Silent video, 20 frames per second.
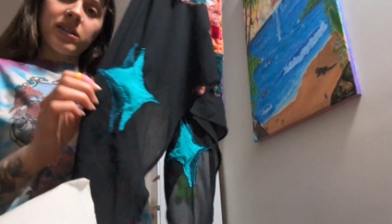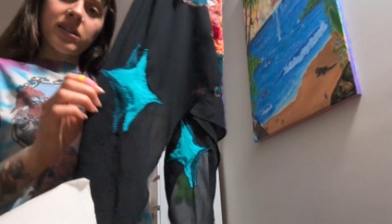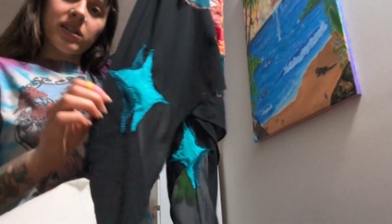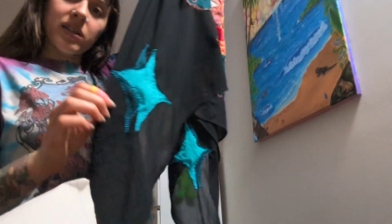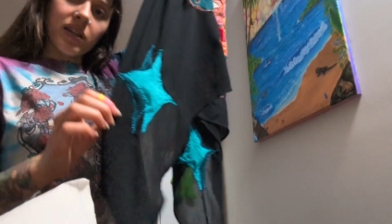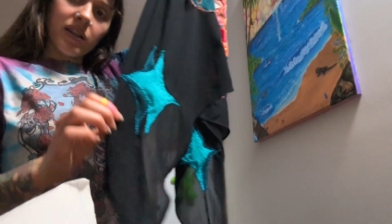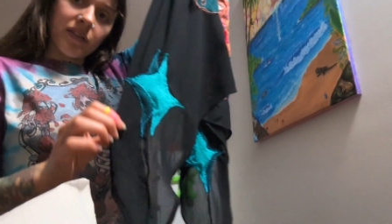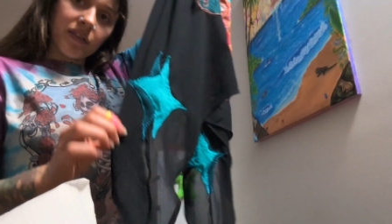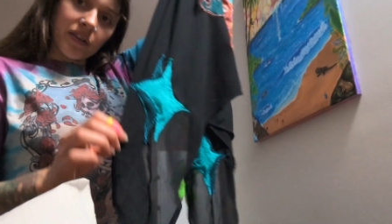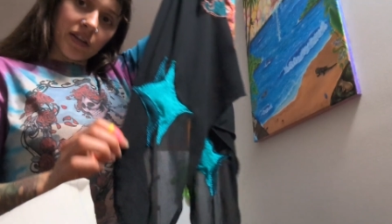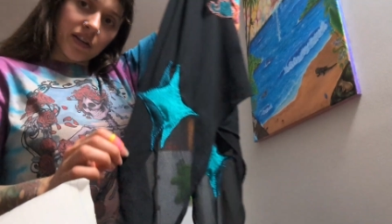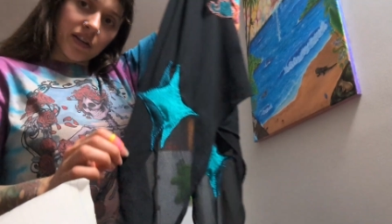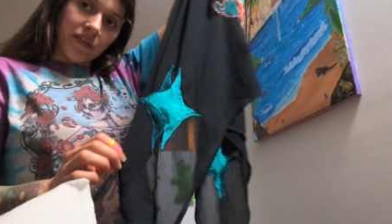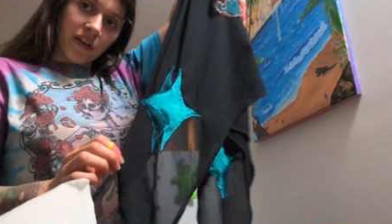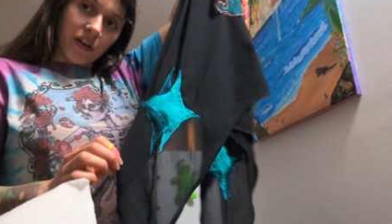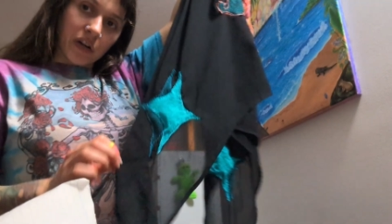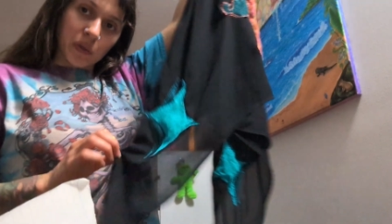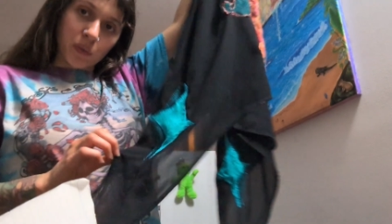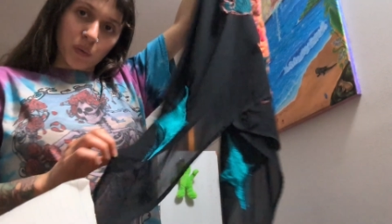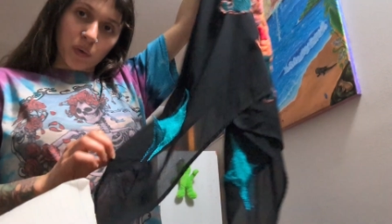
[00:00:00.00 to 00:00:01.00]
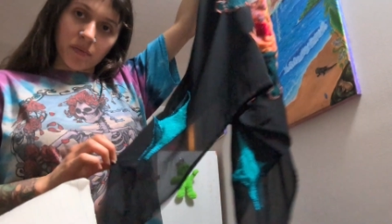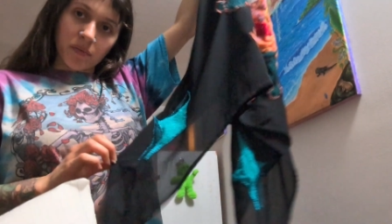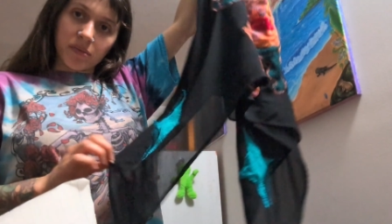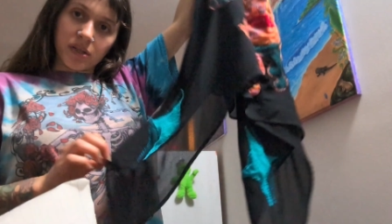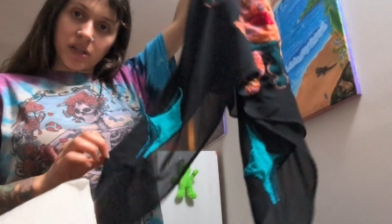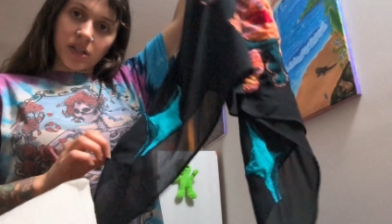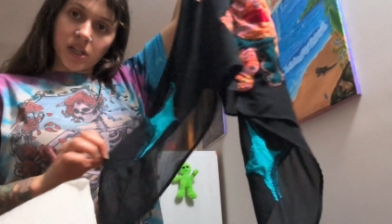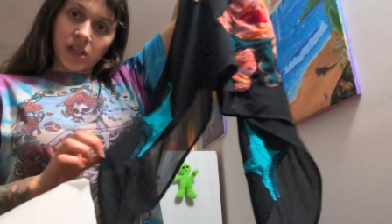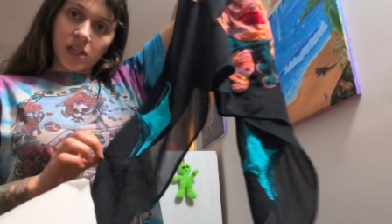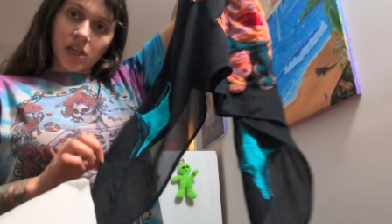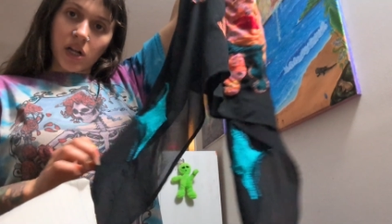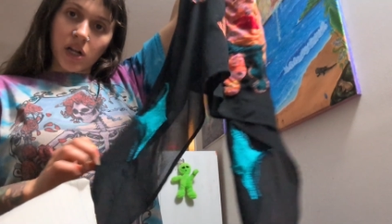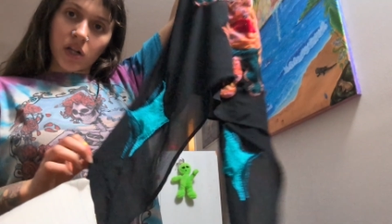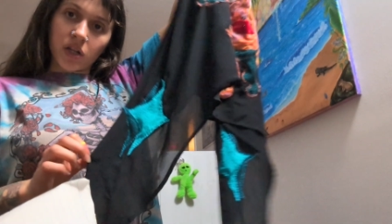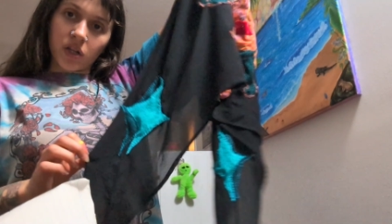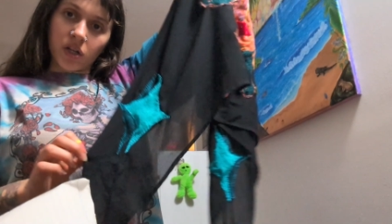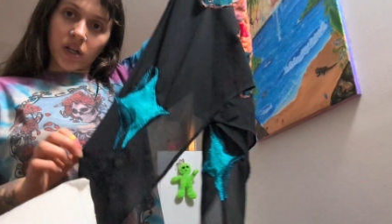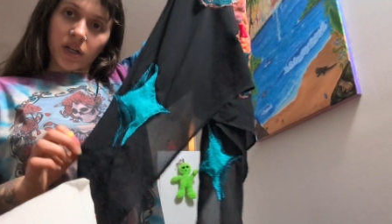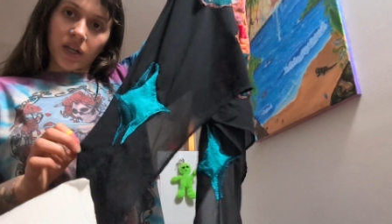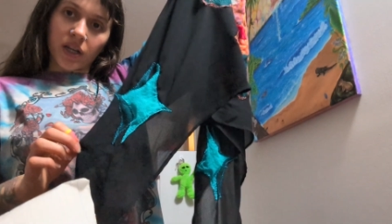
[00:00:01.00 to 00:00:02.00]
Just give like a very whimsy
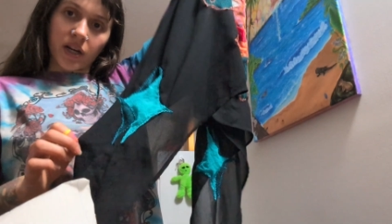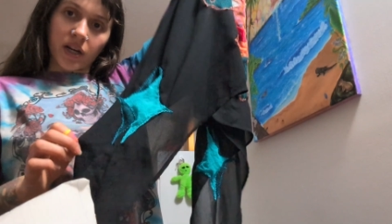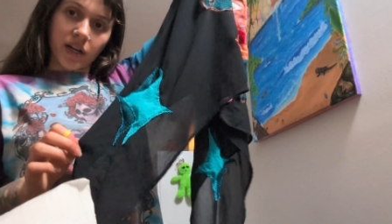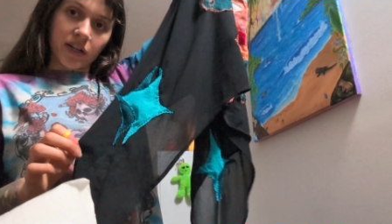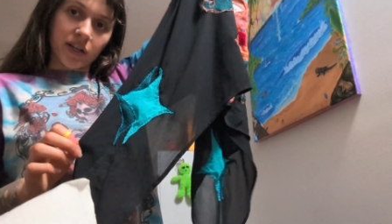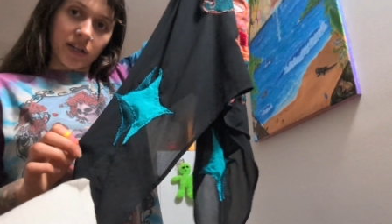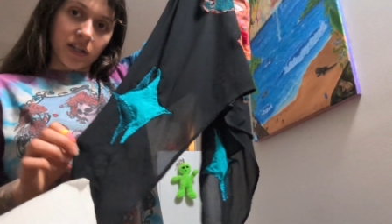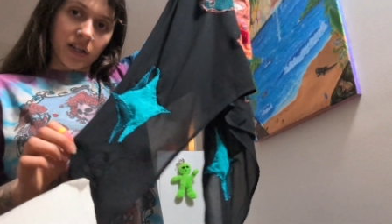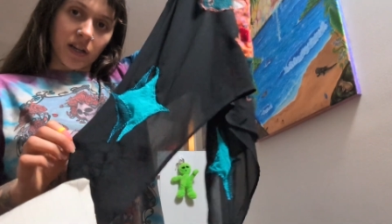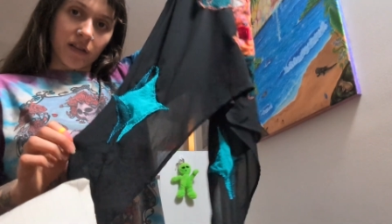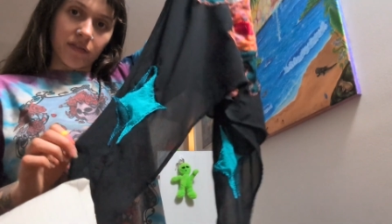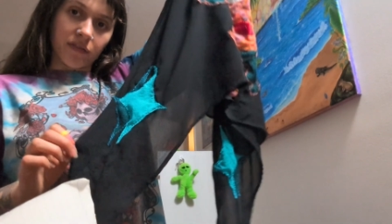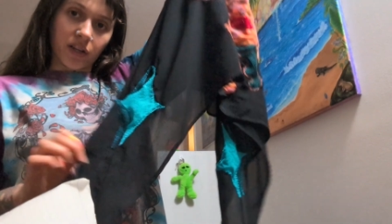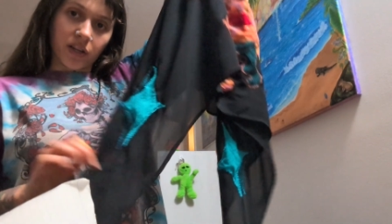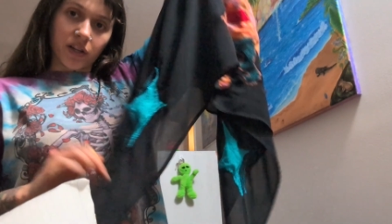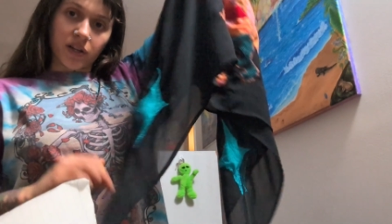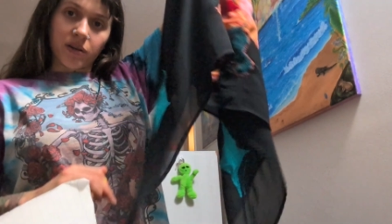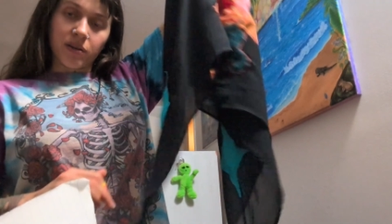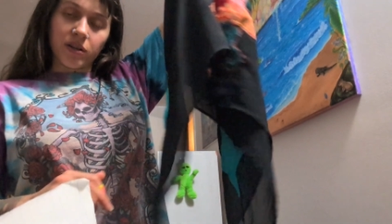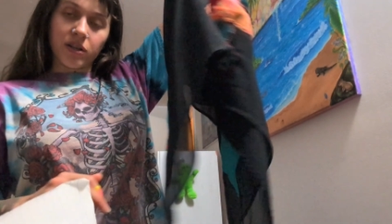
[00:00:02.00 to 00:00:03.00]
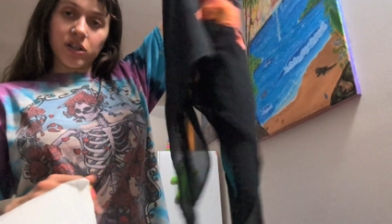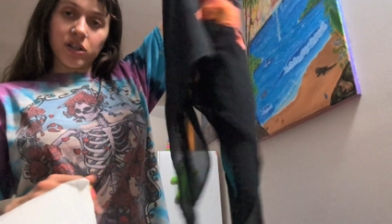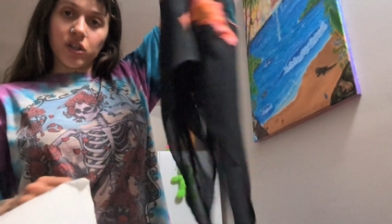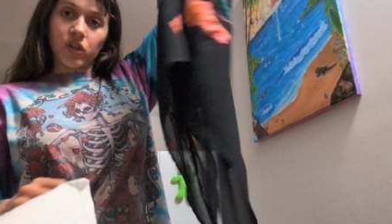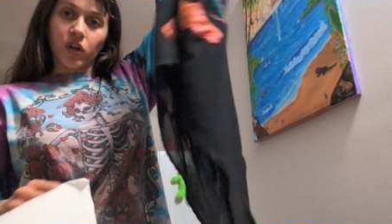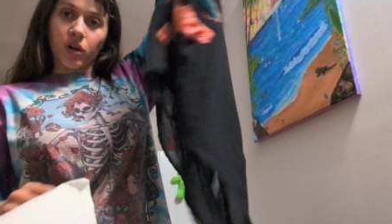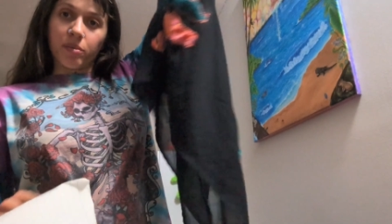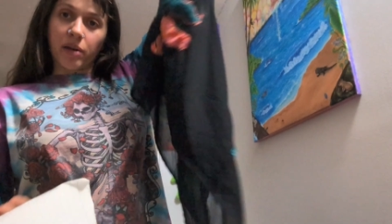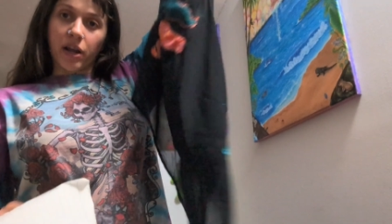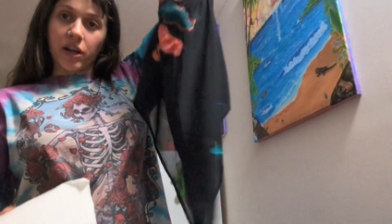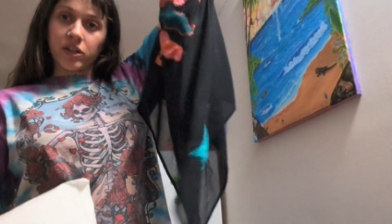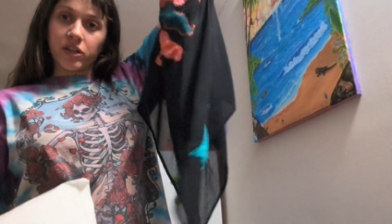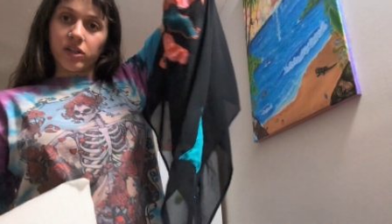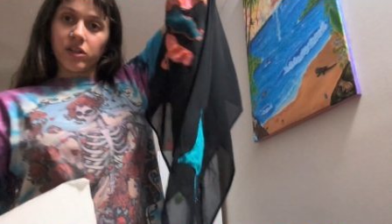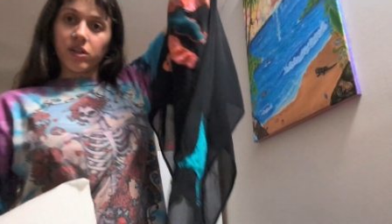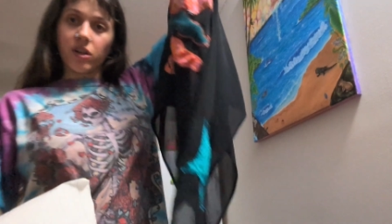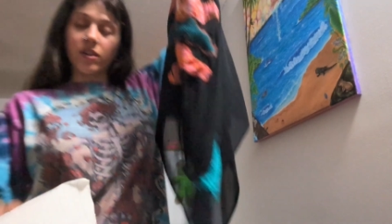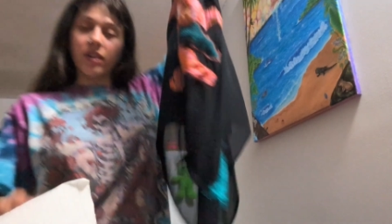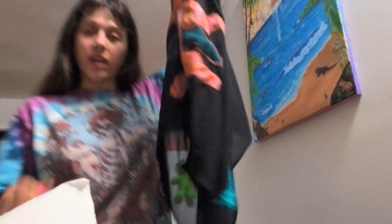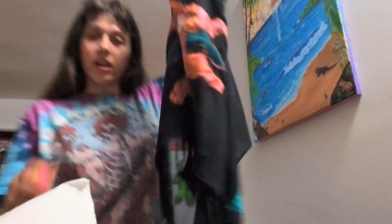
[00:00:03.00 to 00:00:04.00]
look, and I just have like star
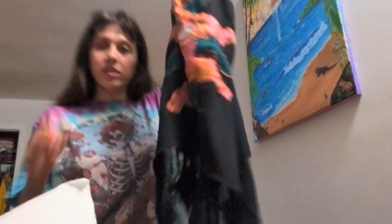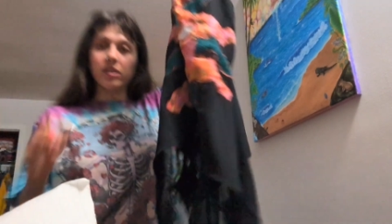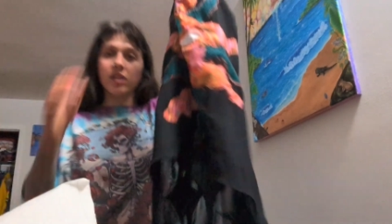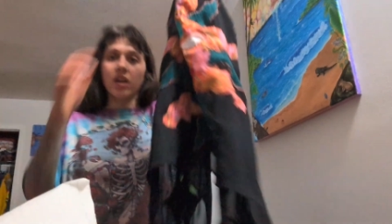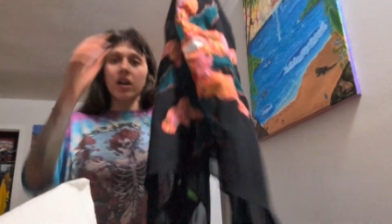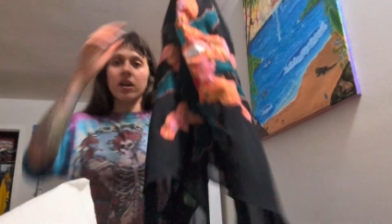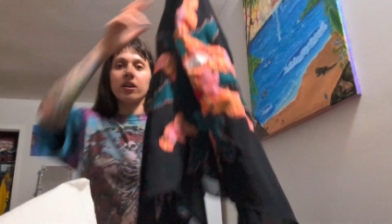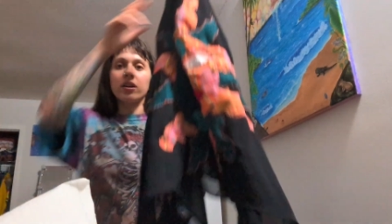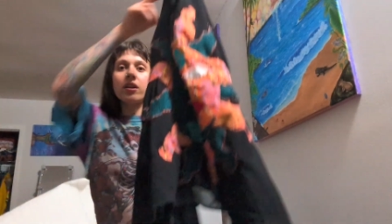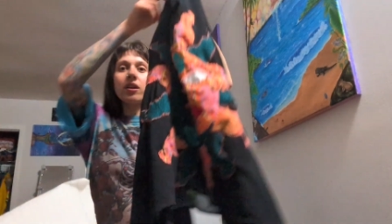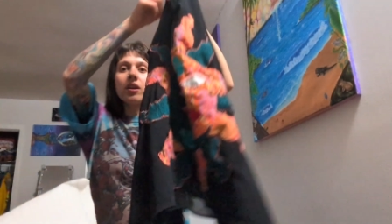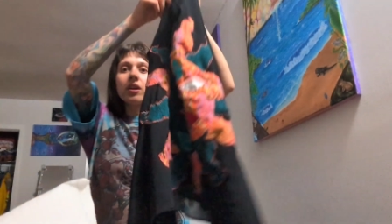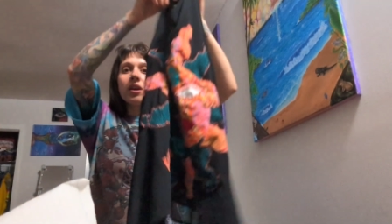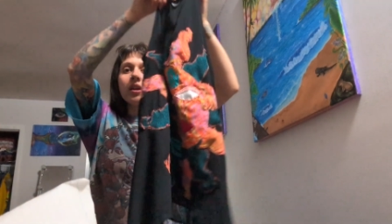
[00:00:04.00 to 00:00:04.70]
patches on that side.